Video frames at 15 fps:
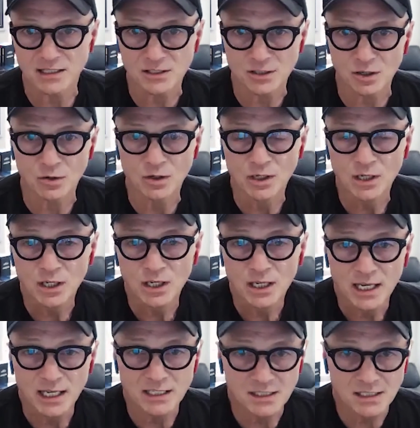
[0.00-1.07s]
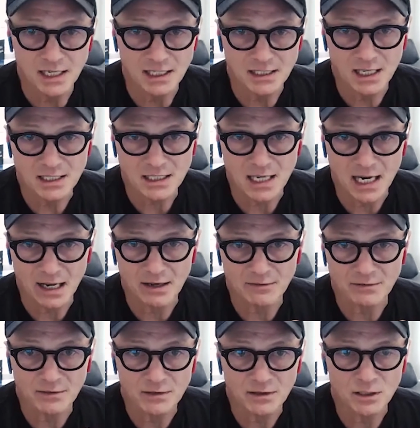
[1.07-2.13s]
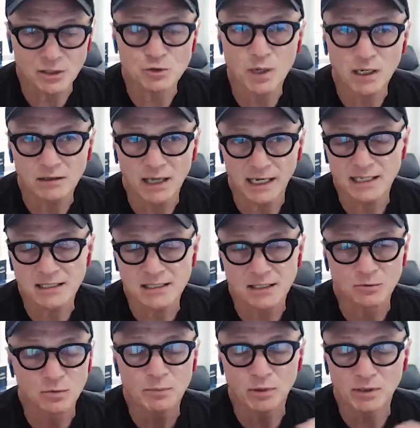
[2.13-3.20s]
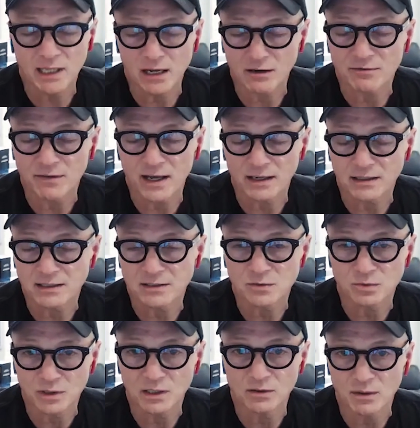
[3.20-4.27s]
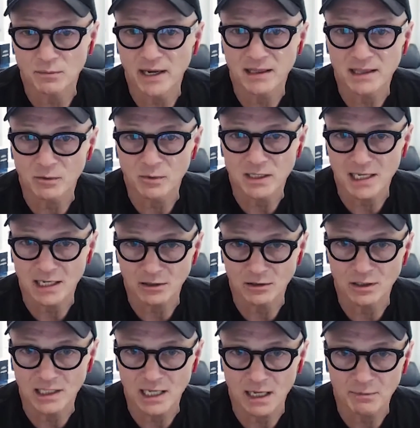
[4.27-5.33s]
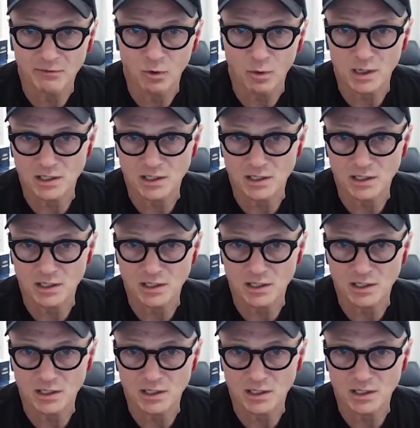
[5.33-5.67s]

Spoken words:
So it doesn't have the trick, I guess the ripple down effect is really the main thing we take a look at before we